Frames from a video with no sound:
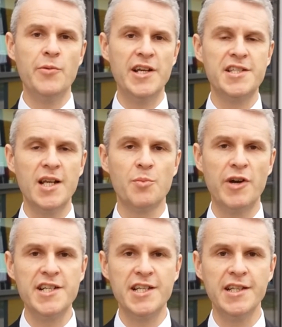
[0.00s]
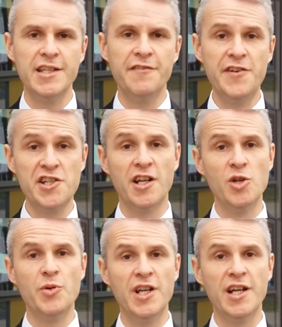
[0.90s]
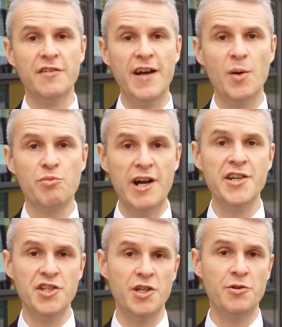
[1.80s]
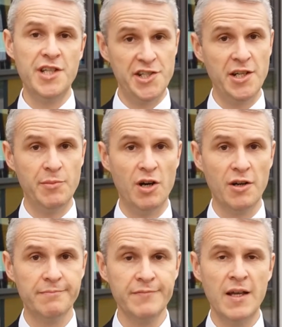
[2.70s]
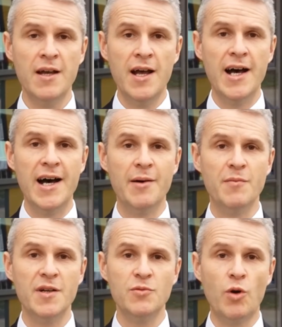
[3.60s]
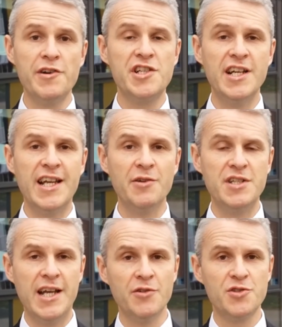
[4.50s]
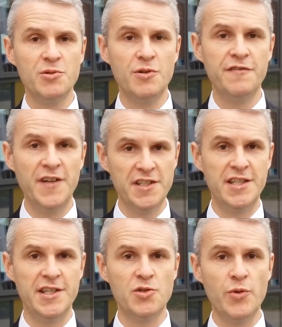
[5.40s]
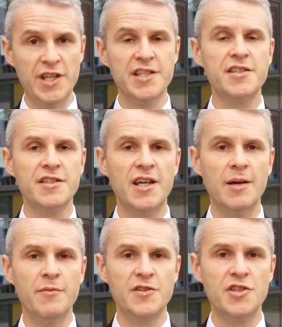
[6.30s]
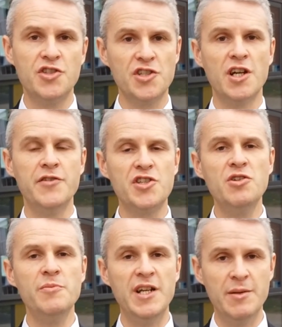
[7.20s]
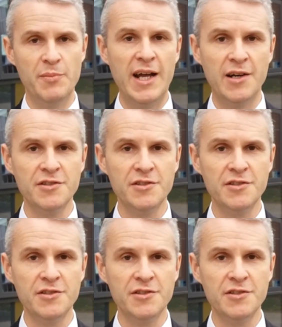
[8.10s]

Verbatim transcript: we're celebrating the official opening of our brand new teaching block. Warwickshire County Council have funded this with us to just over £2 million,